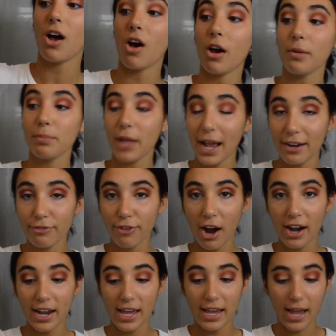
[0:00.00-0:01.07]
On Black
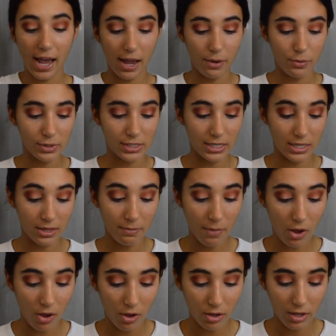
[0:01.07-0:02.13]
Friday, I was in the
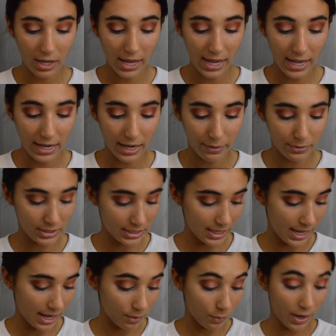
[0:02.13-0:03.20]
mall, and I was in the
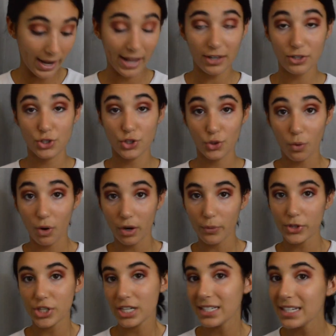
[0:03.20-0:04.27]
NYX store,
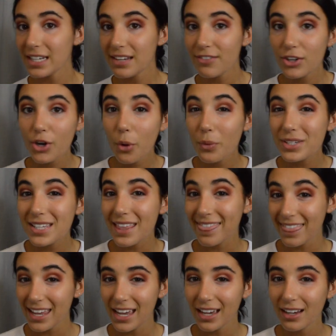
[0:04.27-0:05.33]
which I didn't even know was a
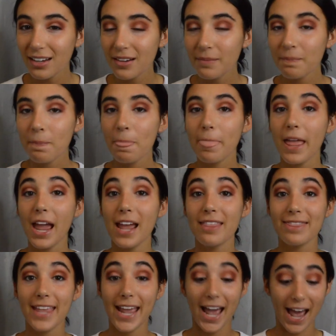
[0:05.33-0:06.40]
thing,
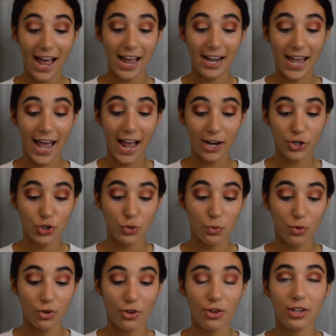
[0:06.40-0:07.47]
and they had
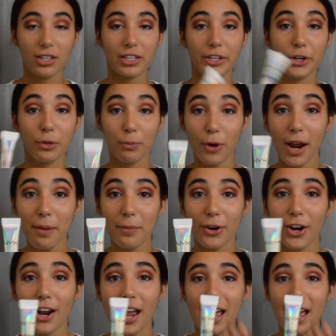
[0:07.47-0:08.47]
actual glitter primer,